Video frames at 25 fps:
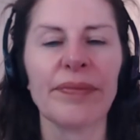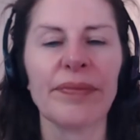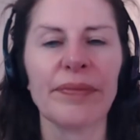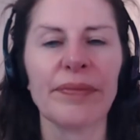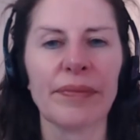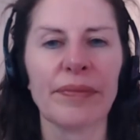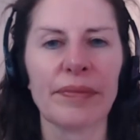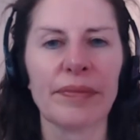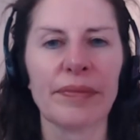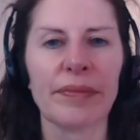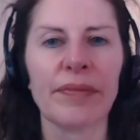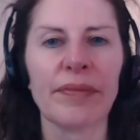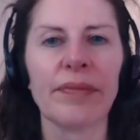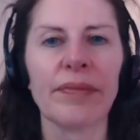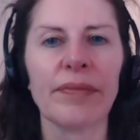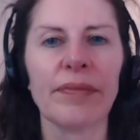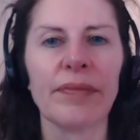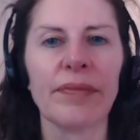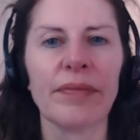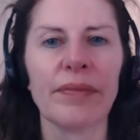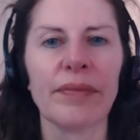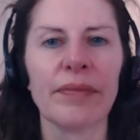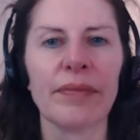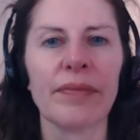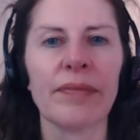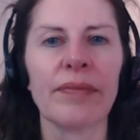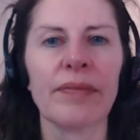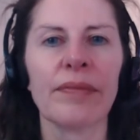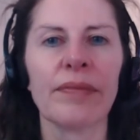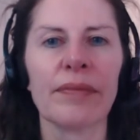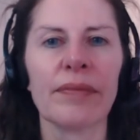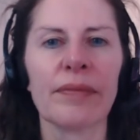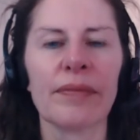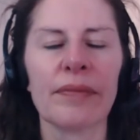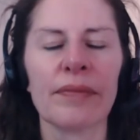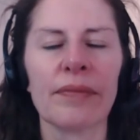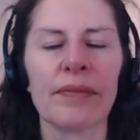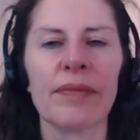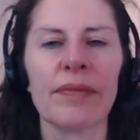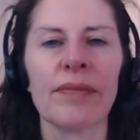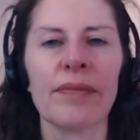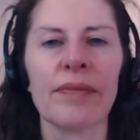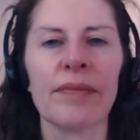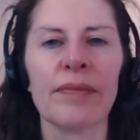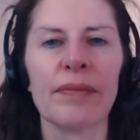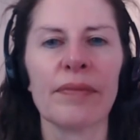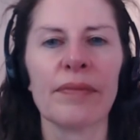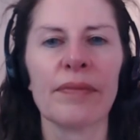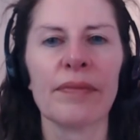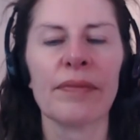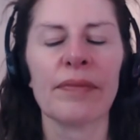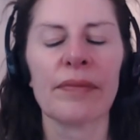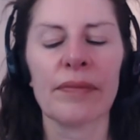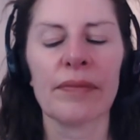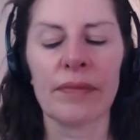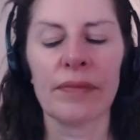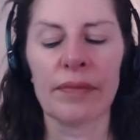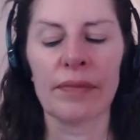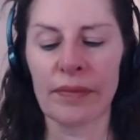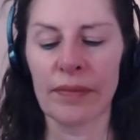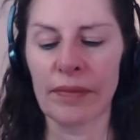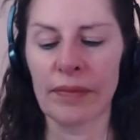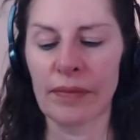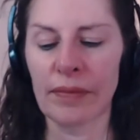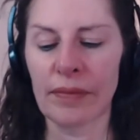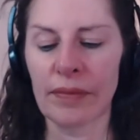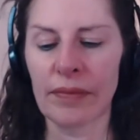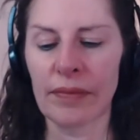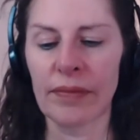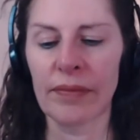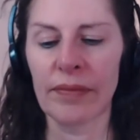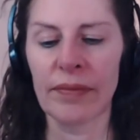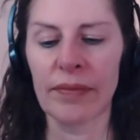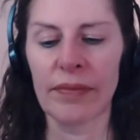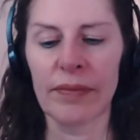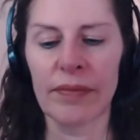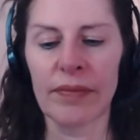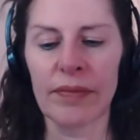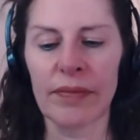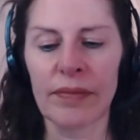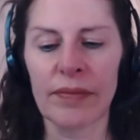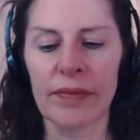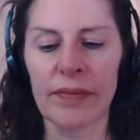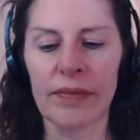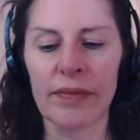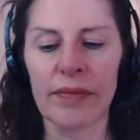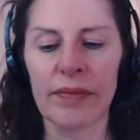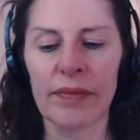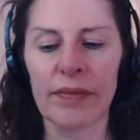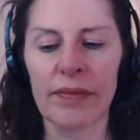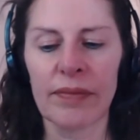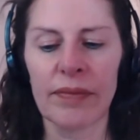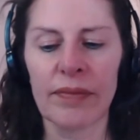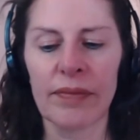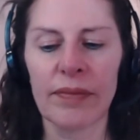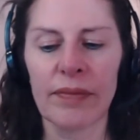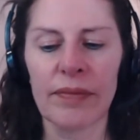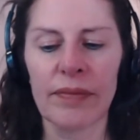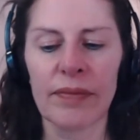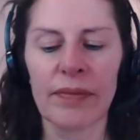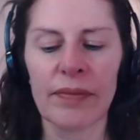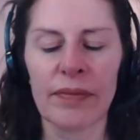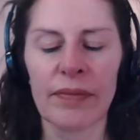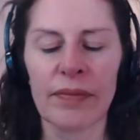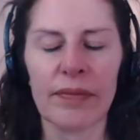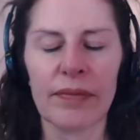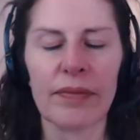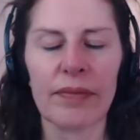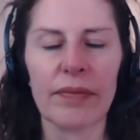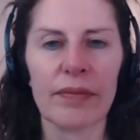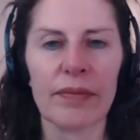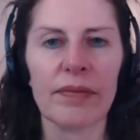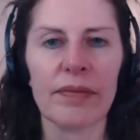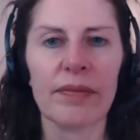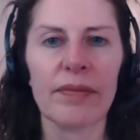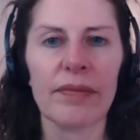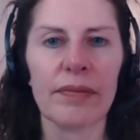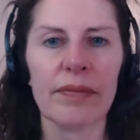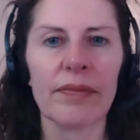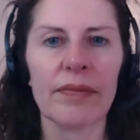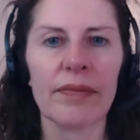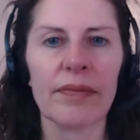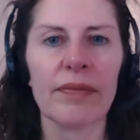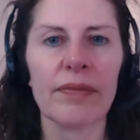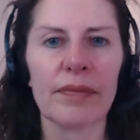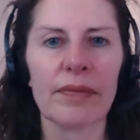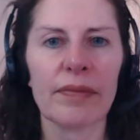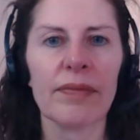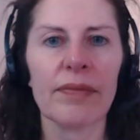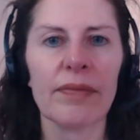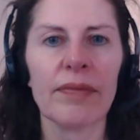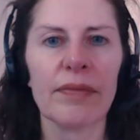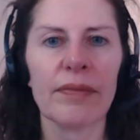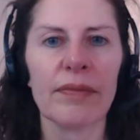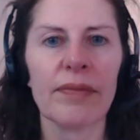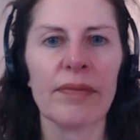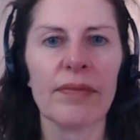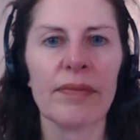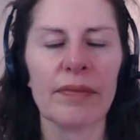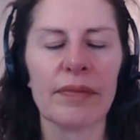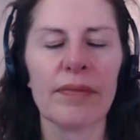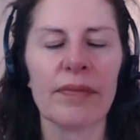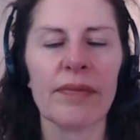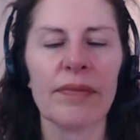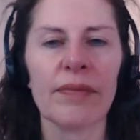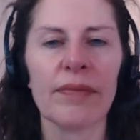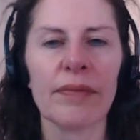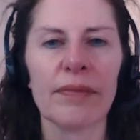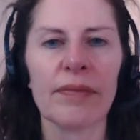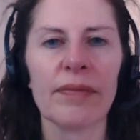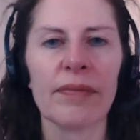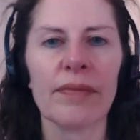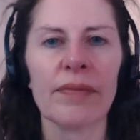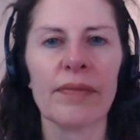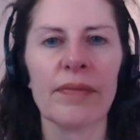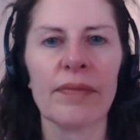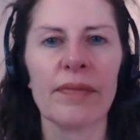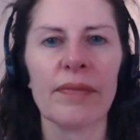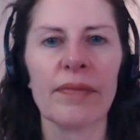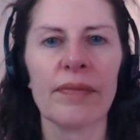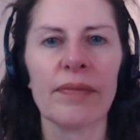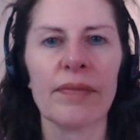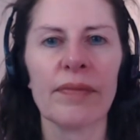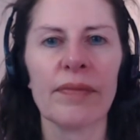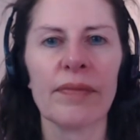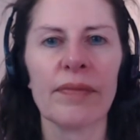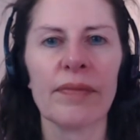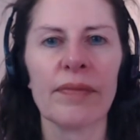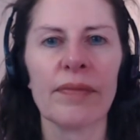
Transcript: No words are spoken by the person on screen.